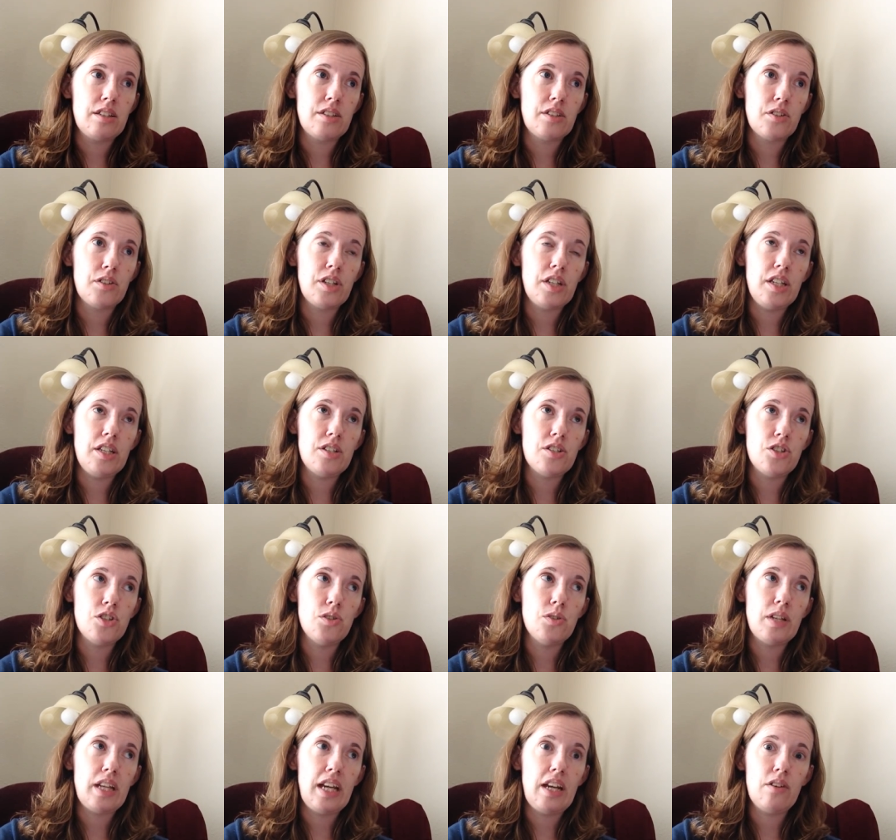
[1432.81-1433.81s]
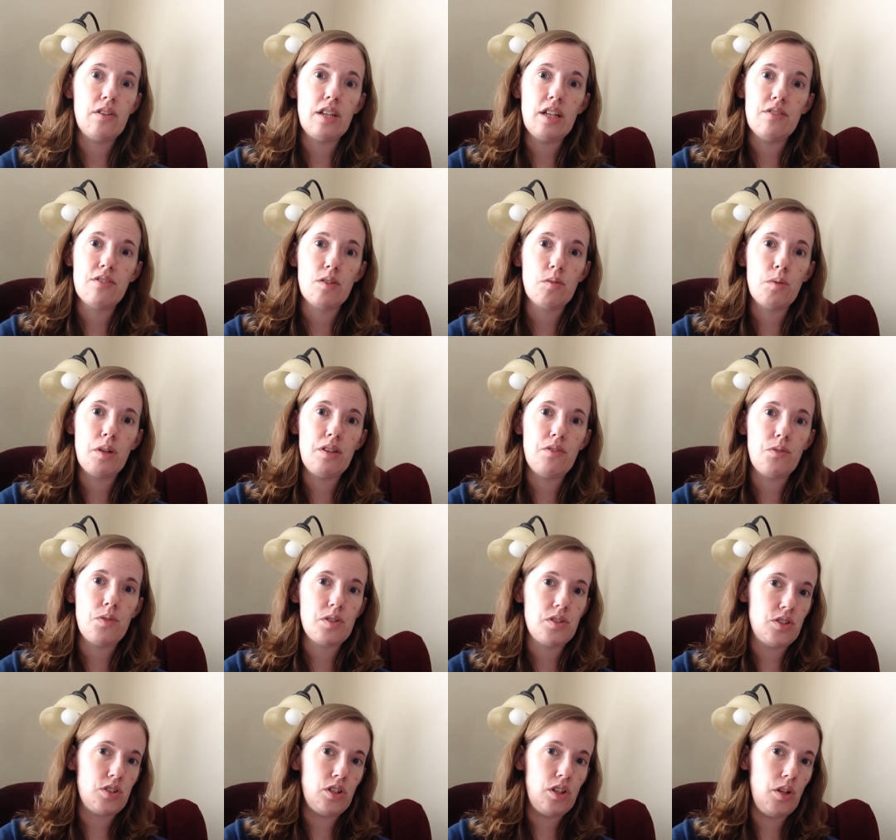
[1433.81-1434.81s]
32 count even weave
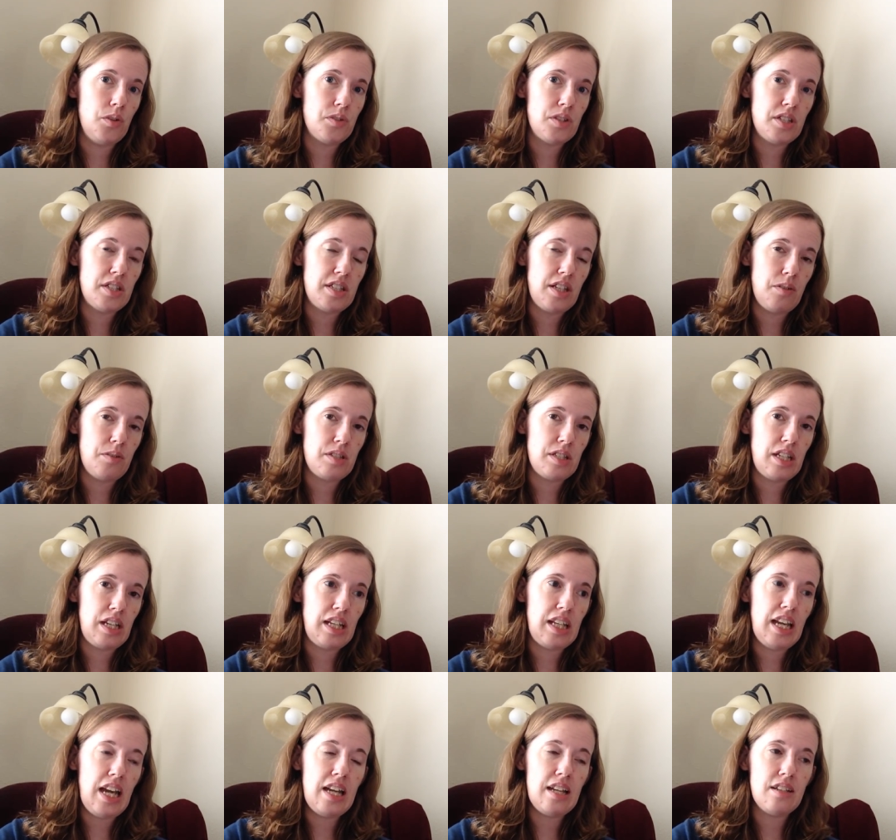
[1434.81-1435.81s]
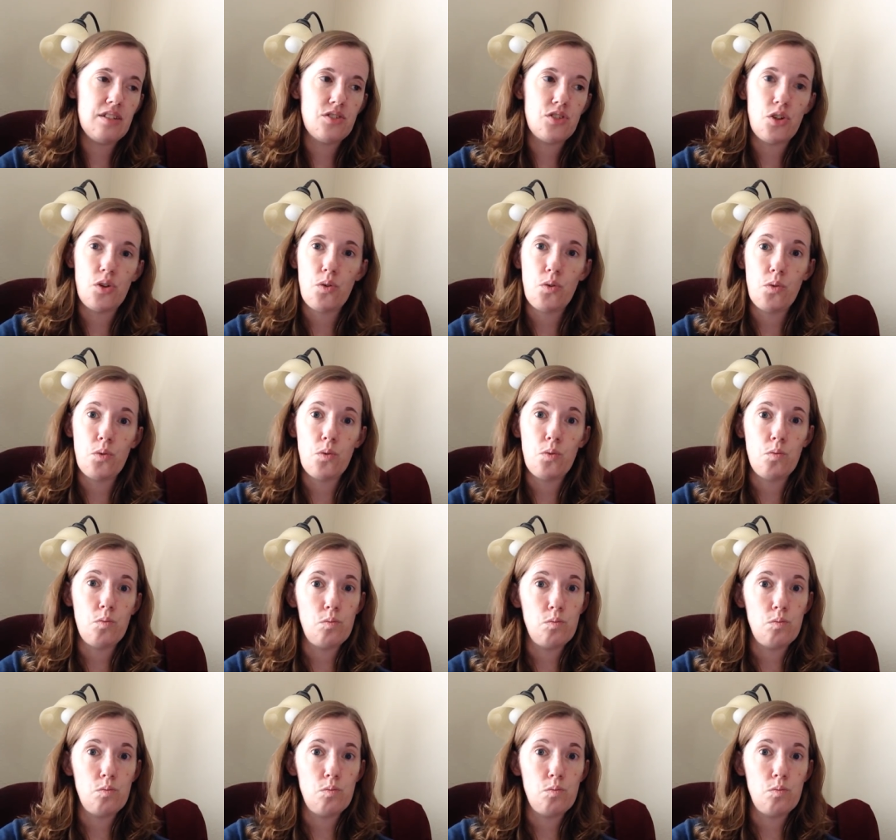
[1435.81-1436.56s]
was the closest I was going to get, so,